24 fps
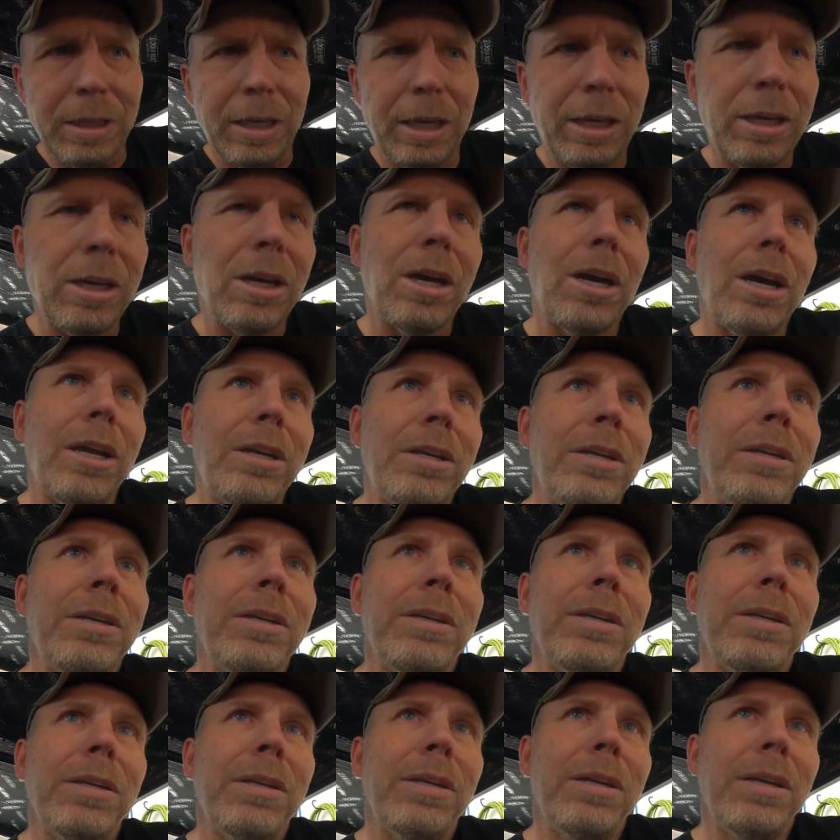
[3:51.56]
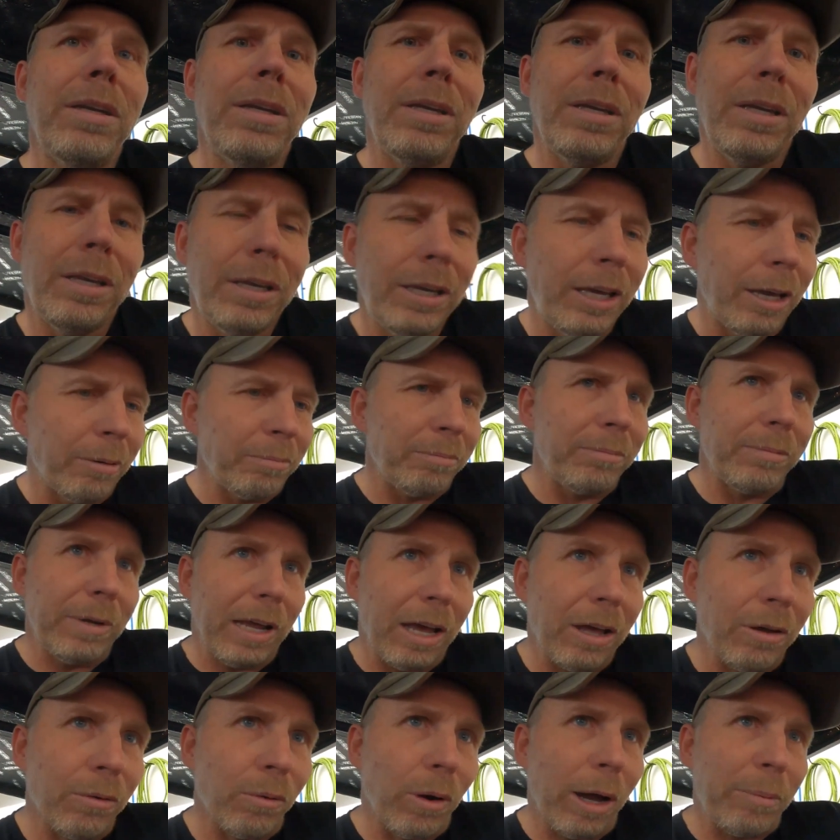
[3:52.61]
Key on. Yep,
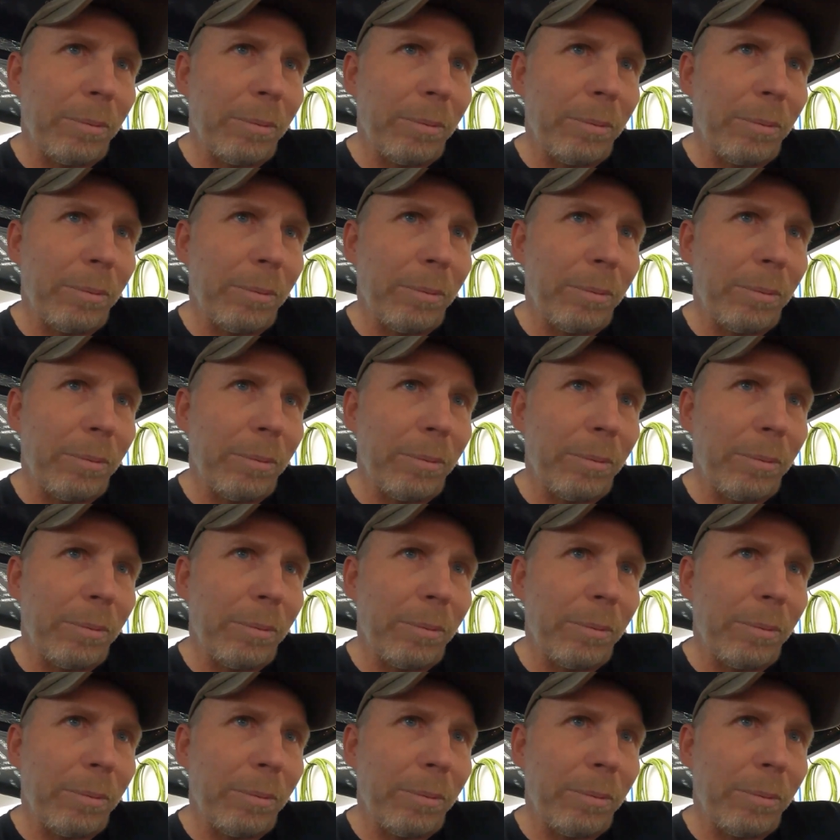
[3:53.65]
now